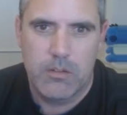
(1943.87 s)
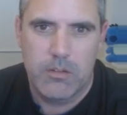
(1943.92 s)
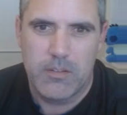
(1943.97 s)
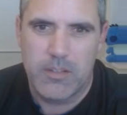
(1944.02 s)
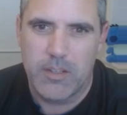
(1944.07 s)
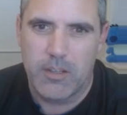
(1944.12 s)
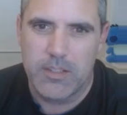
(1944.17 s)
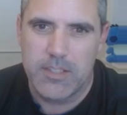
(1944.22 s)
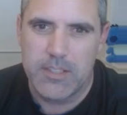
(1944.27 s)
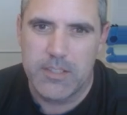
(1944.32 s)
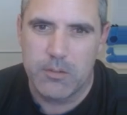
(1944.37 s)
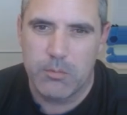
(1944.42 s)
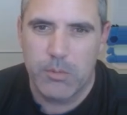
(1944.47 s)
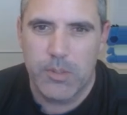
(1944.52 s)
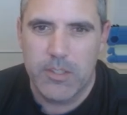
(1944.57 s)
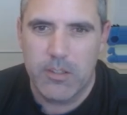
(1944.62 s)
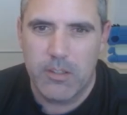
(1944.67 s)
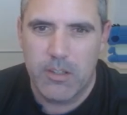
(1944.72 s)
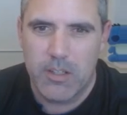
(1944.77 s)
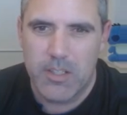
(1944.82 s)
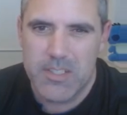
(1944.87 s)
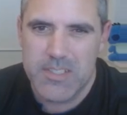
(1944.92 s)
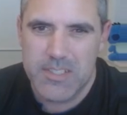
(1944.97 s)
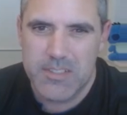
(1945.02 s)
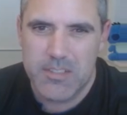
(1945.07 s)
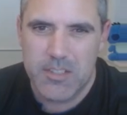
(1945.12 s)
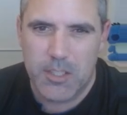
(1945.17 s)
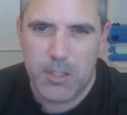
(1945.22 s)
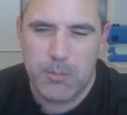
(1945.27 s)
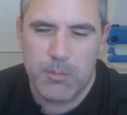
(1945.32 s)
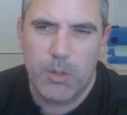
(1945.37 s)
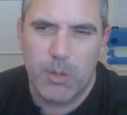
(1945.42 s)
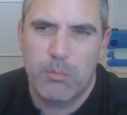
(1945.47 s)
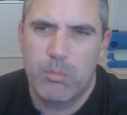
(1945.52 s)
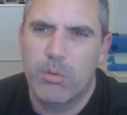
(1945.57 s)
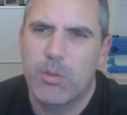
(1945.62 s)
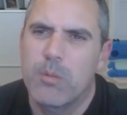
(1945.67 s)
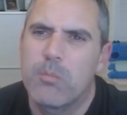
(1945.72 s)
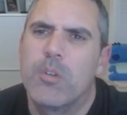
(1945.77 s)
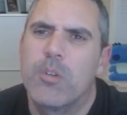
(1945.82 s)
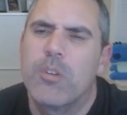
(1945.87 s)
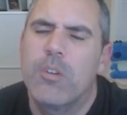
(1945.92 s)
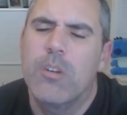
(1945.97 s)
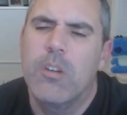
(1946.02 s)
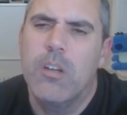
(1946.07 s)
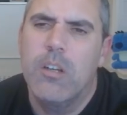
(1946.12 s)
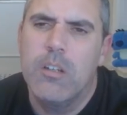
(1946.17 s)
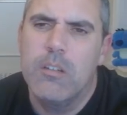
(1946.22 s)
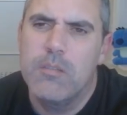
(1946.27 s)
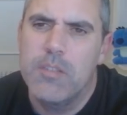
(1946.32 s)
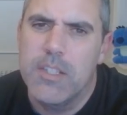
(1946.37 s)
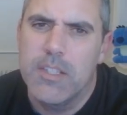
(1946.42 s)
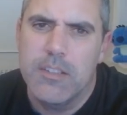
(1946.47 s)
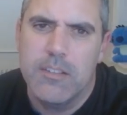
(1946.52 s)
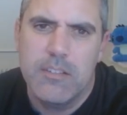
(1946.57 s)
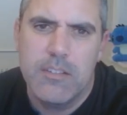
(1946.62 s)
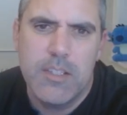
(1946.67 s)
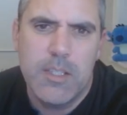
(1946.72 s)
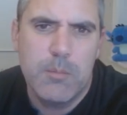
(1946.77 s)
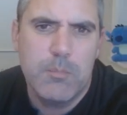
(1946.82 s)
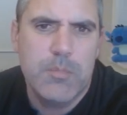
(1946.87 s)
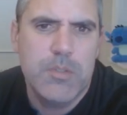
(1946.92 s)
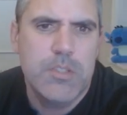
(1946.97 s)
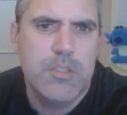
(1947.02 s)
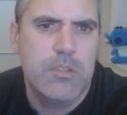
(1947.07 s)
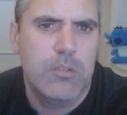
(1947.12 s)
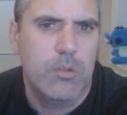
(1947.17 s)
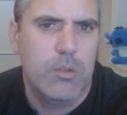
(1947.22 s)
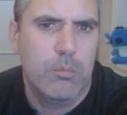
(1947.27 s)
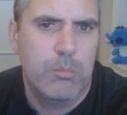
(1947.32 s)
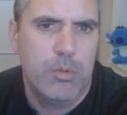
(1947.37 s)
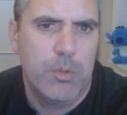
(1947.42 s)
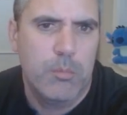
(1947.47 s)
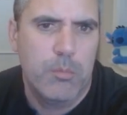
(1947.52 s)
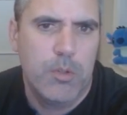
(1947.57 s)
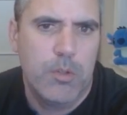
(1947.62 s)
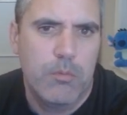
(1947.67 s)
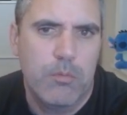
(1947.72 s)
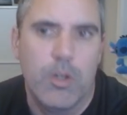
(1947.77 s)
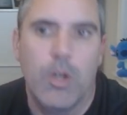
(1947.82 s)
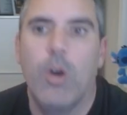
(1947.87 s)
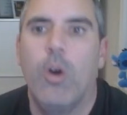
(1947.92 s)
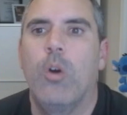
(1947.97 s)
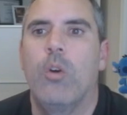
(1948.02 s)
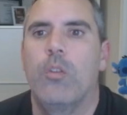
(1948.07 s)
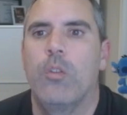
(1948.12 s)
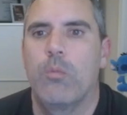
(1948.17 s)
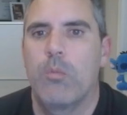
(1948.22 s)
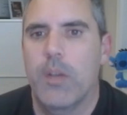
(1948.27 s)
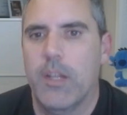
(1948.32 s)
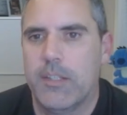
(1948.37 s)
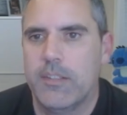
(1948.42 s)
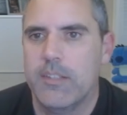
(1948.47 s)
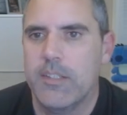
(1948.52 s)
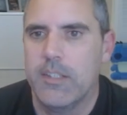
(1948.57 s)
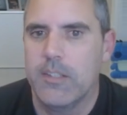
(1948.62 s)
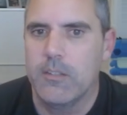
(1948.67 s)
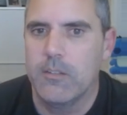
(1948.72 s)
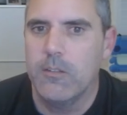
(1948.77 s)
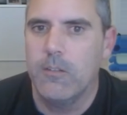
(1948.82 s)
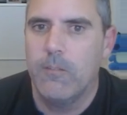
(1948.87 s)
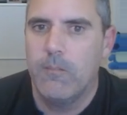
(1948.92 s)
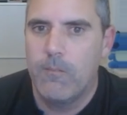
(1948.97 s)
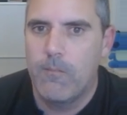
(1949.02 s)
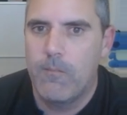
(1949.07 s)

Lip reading: Now I need to read on. Is it talking about perimeter of the ellipse or perimeter of, the rectangle?